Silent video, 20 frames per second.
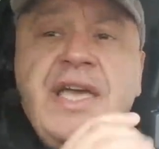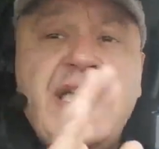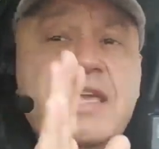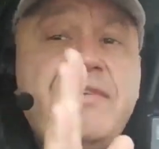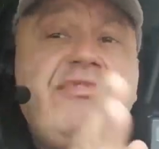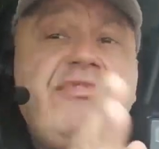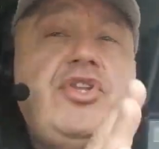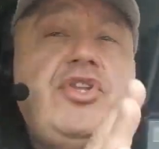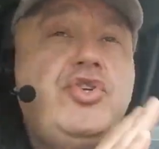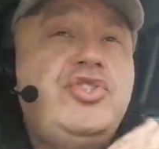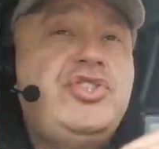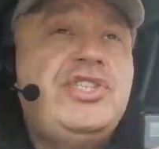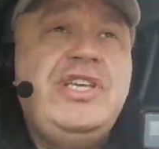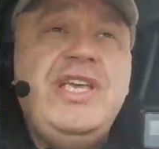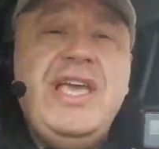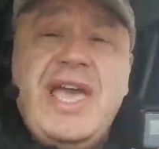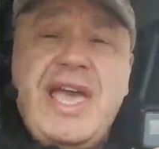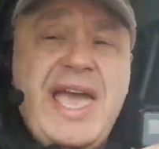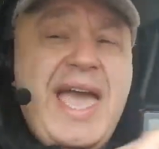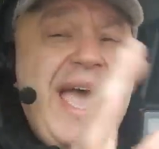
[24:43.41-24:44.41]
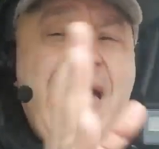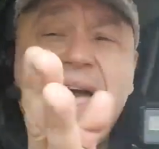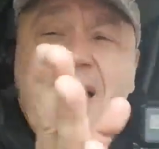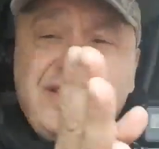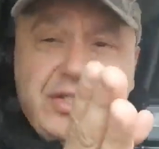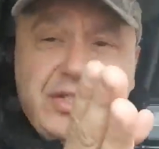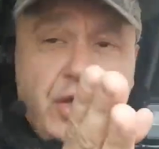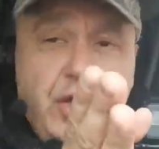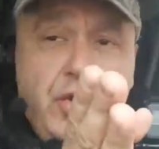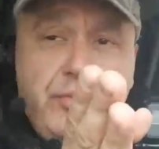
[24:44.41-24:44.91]
Even though she
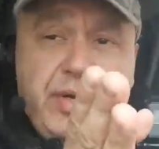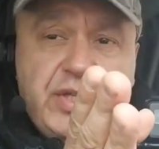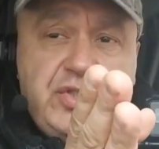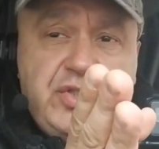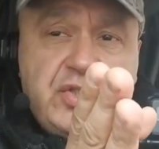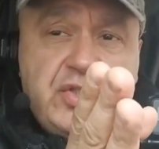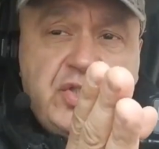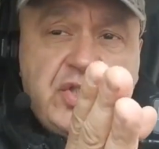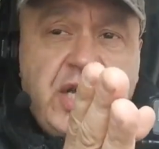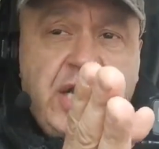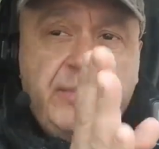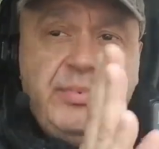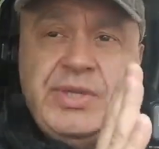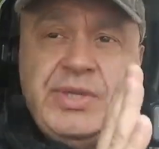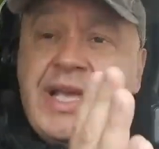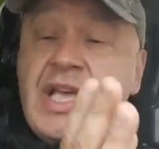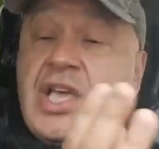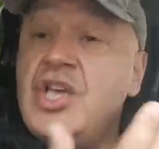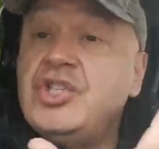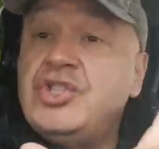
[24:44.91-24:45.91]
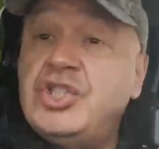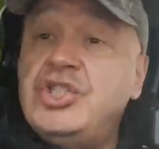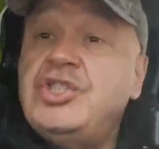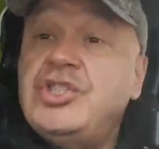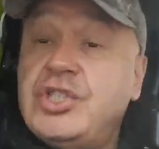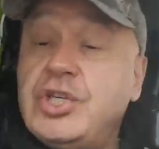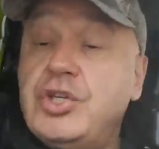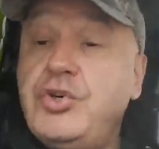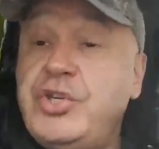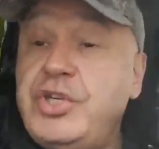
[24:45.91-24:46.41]
has a whole bunch of subs, she's
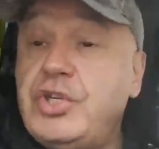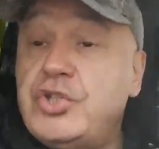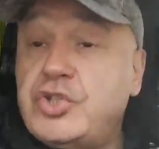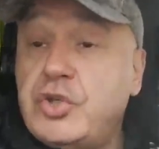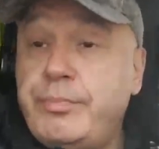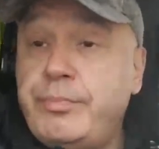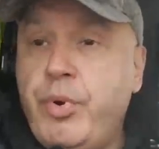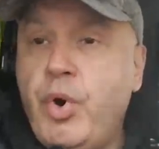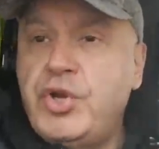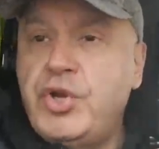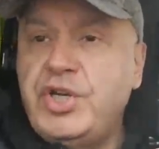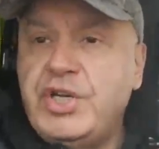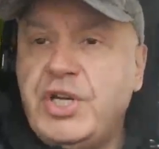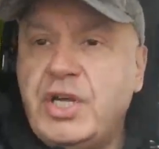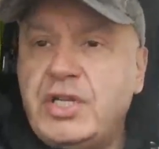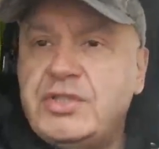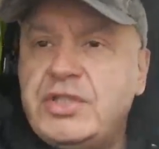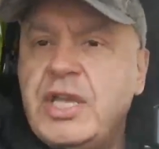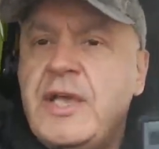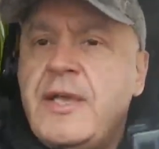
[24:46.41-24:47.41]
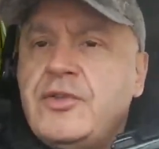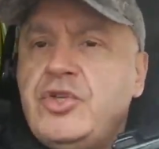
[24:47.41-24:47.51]
still here supporting us.